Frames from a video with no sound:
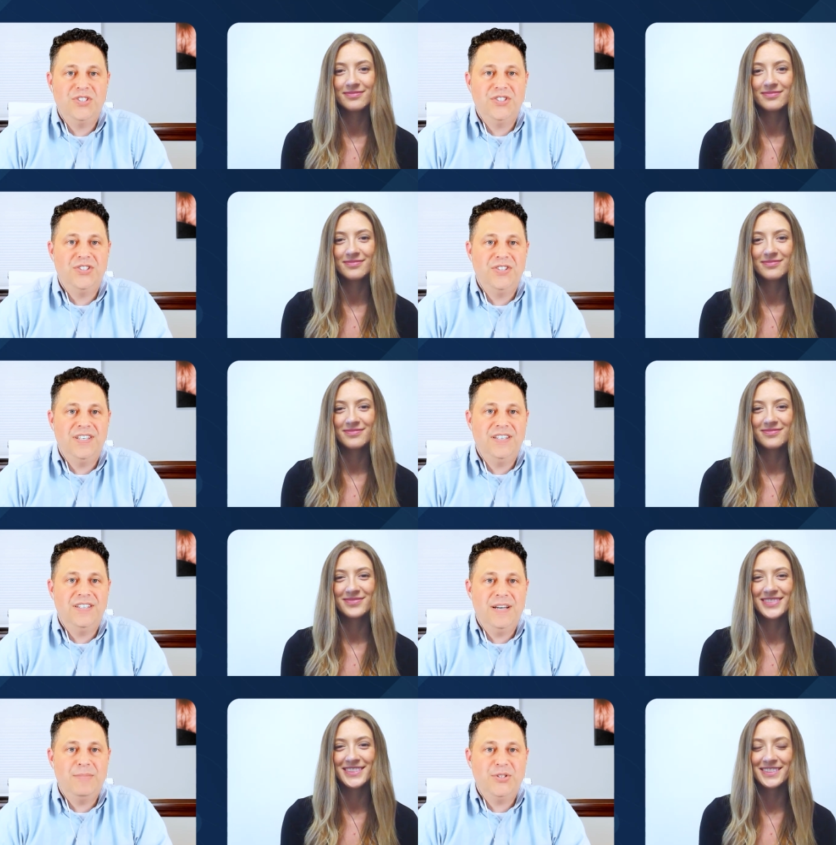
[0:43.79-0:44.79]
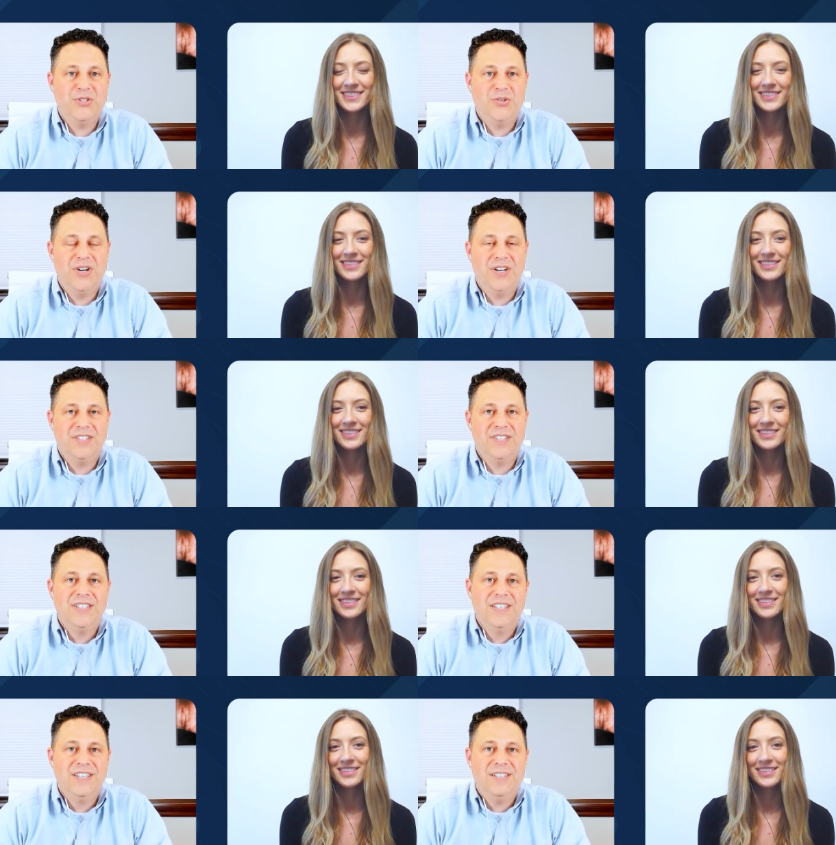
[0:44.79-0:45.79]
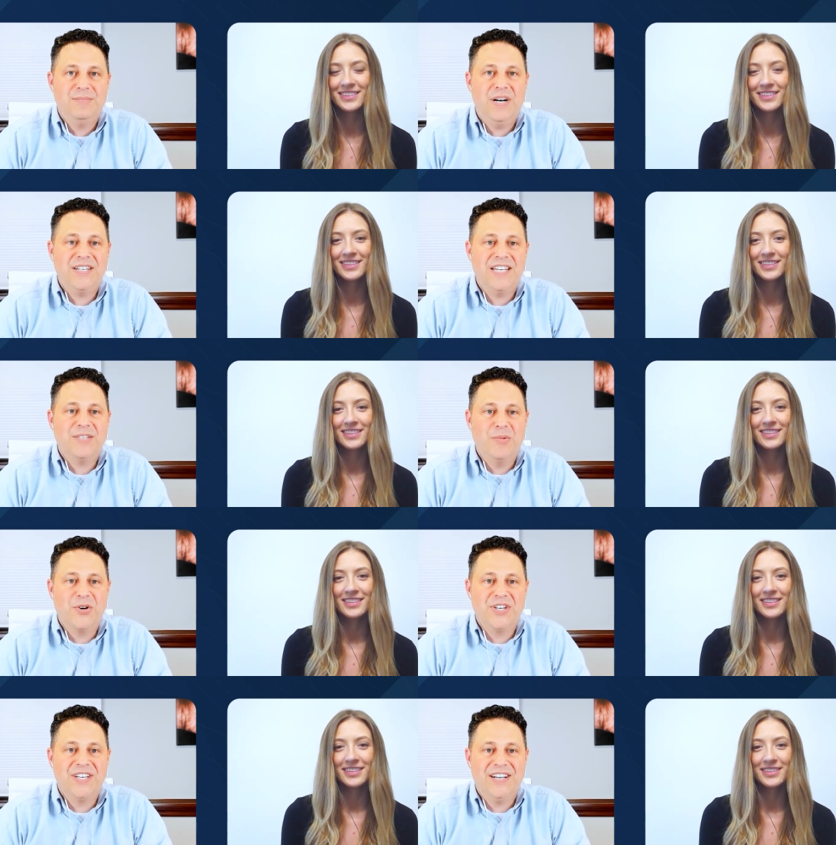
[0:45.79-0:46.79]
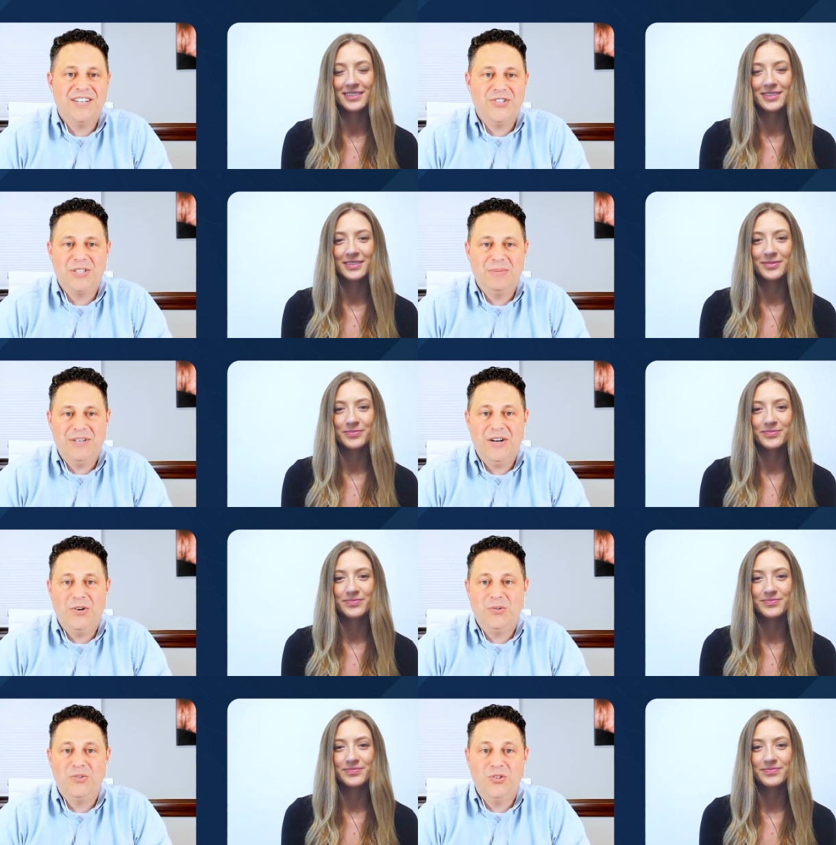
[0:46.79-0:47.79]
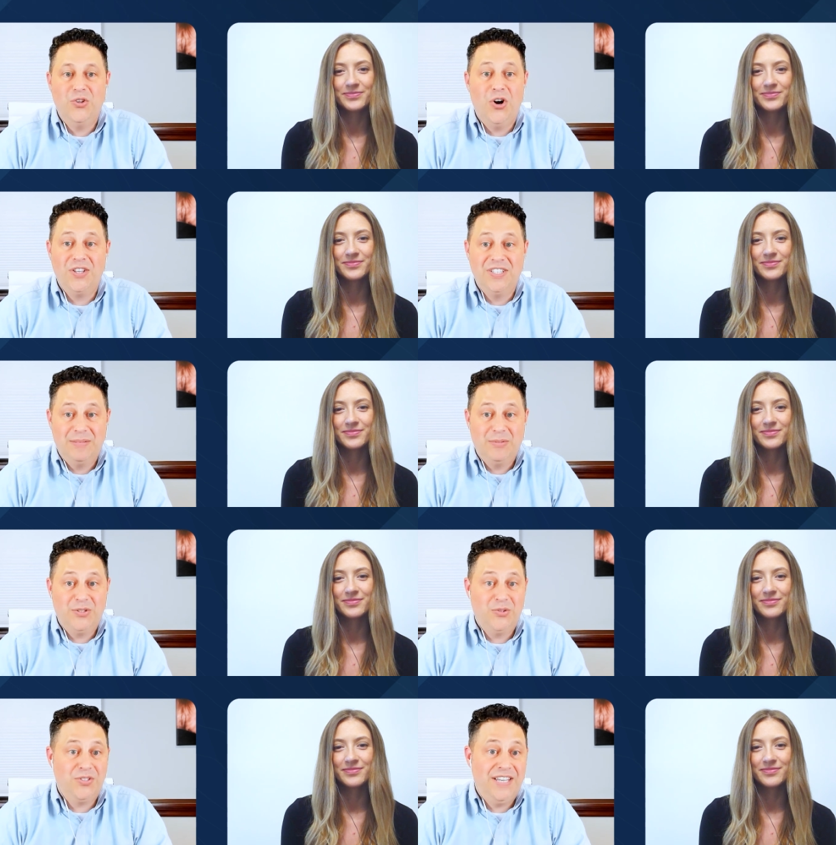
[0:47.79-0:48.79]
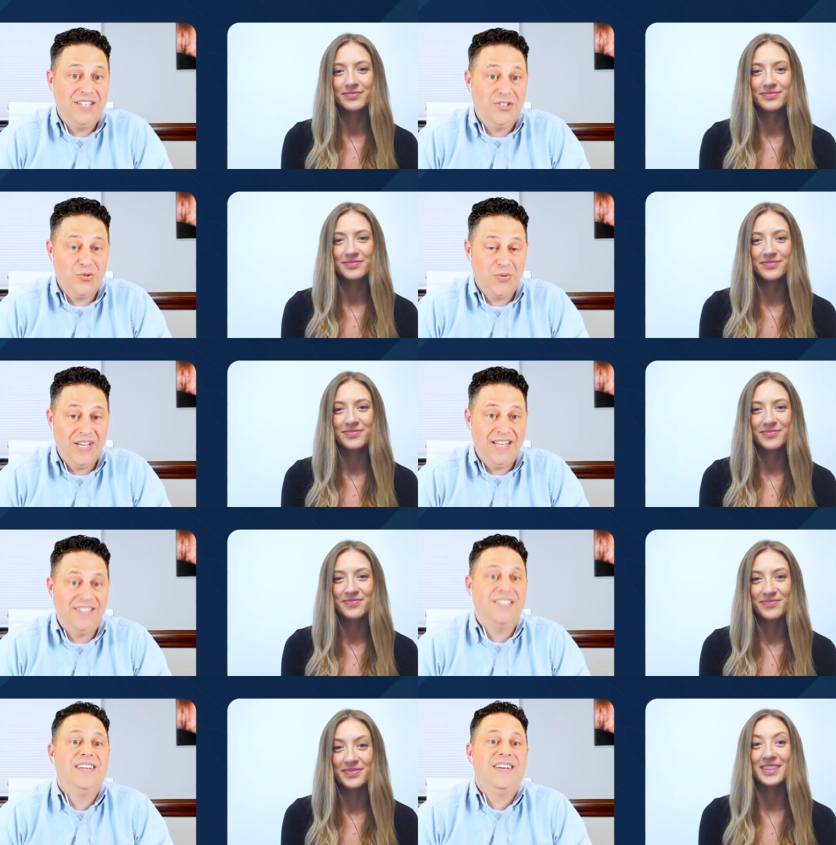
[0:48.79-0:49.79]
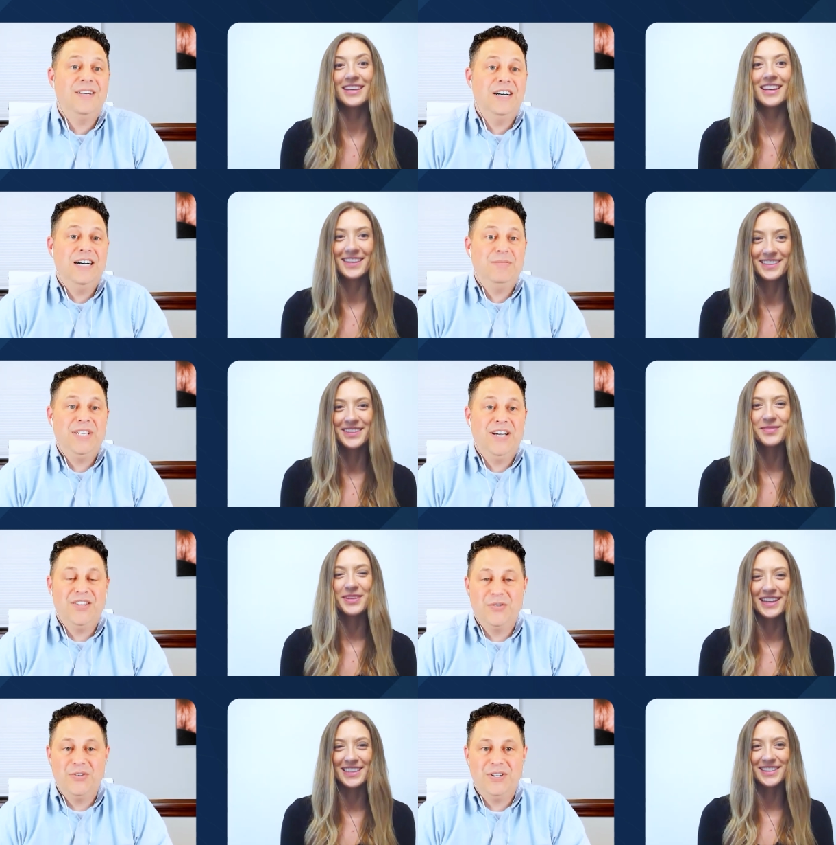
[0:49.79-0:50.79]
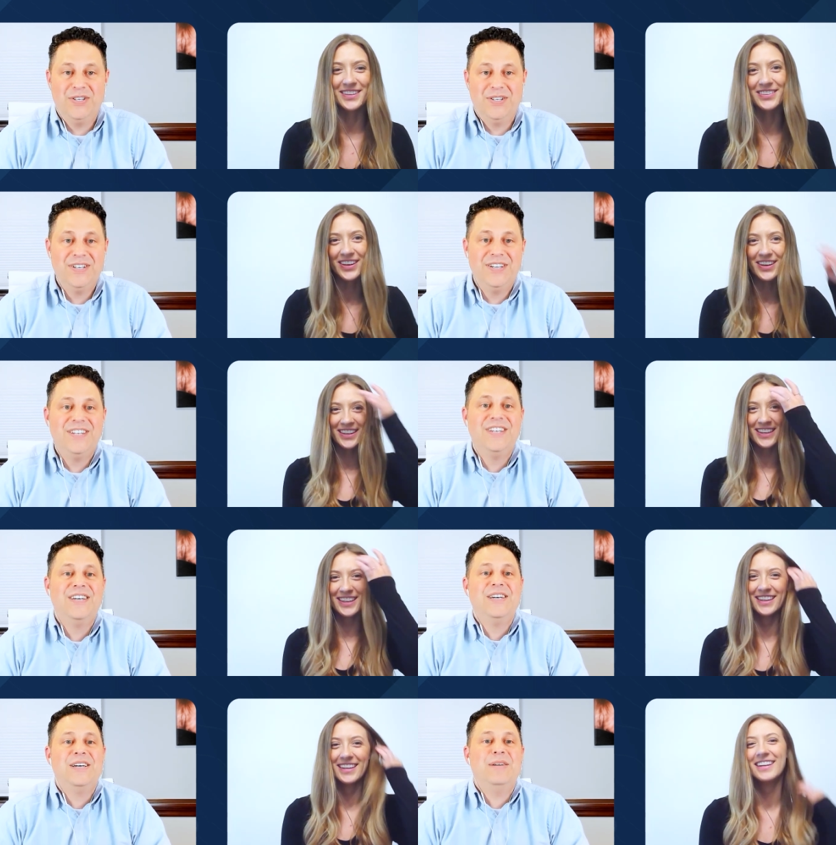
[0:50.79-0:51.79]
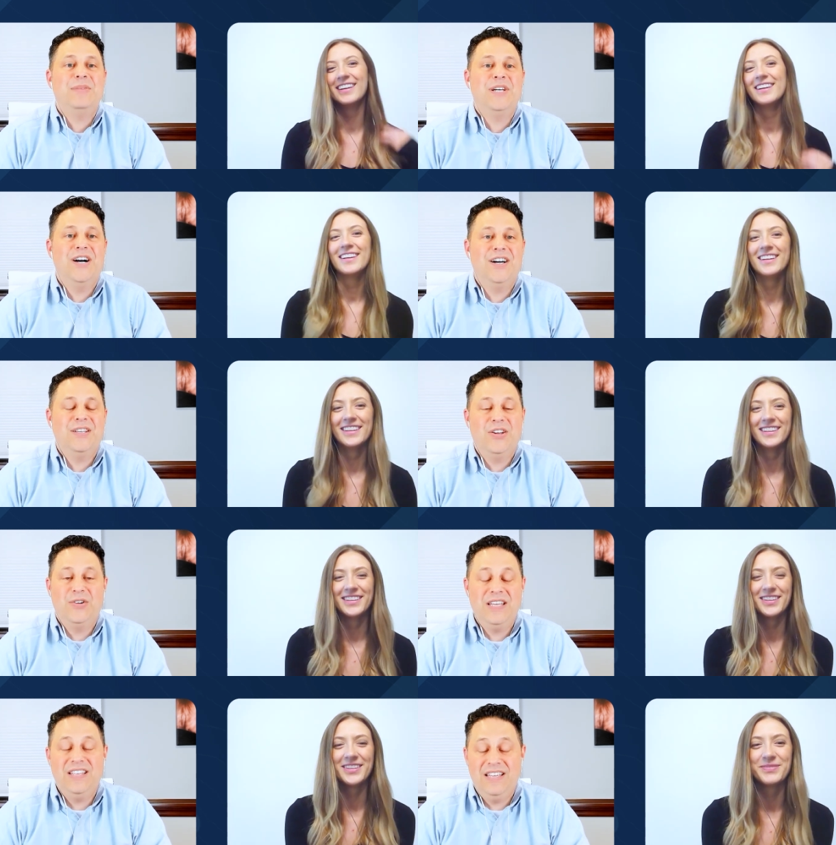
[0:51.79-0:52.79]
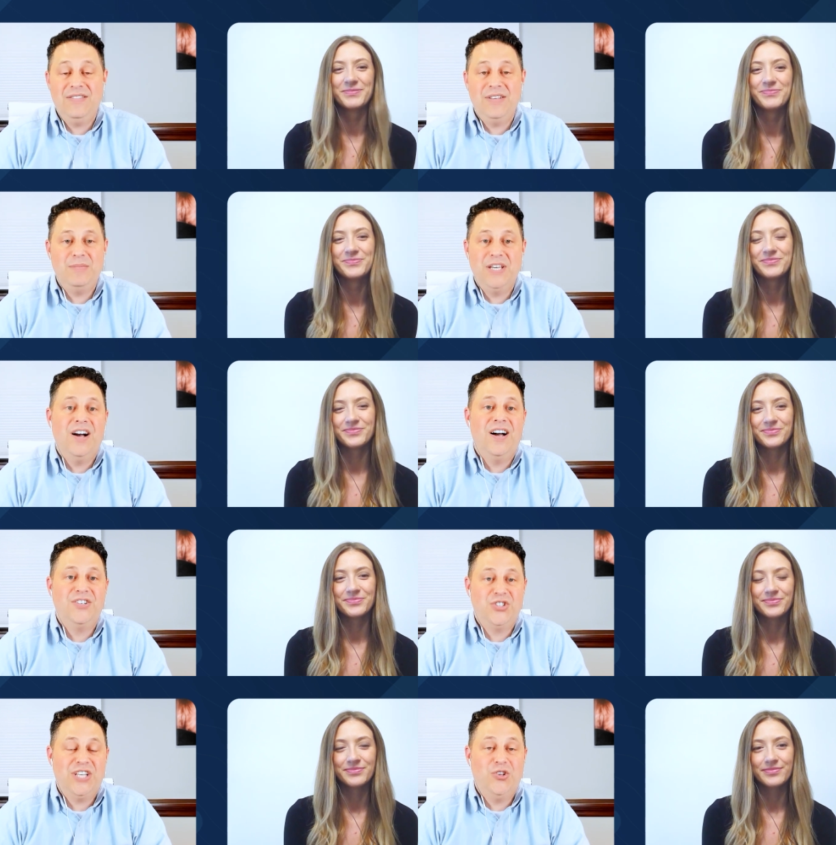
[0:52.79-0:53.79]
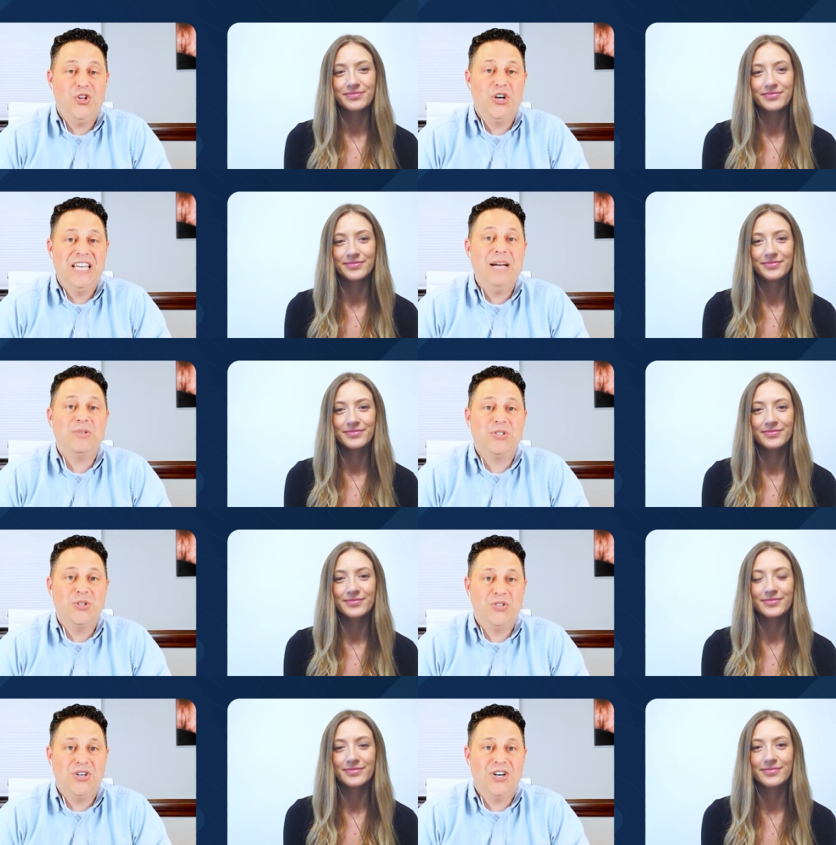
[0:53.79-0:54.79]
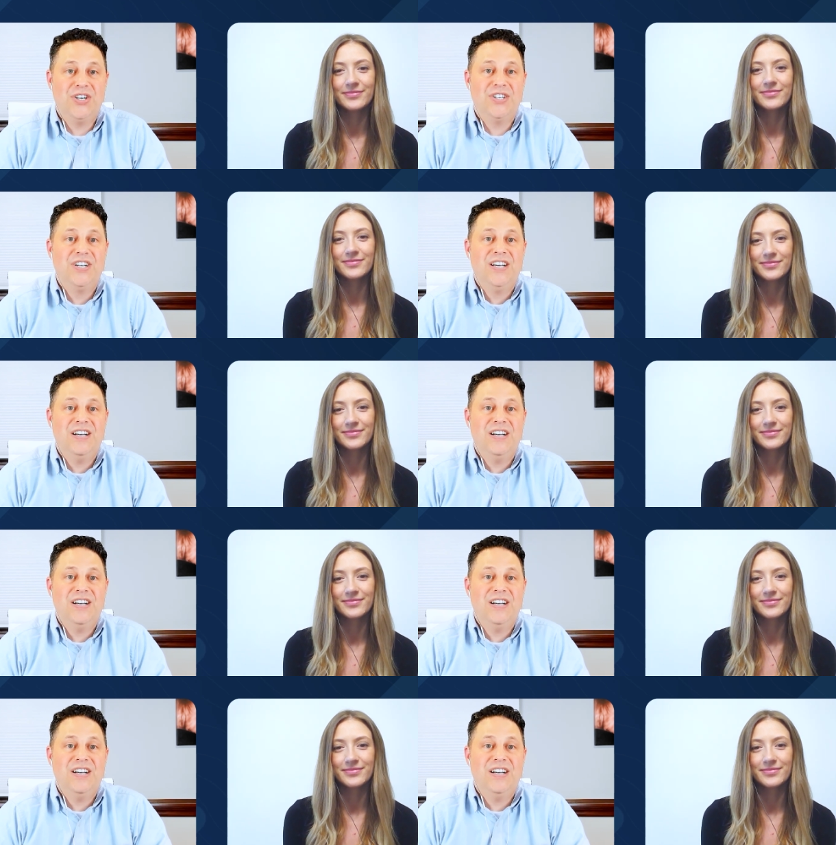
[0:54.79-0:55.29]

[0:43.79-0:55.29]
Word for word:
Speaker 1: listen to the episode on podcast marketing, I talked about how long these episodes take to create.
Speaker 2: Yeah, uh, they've been getting the, so long.
Speaker 1: Beyond, you know, even beyond just how long the episodes are,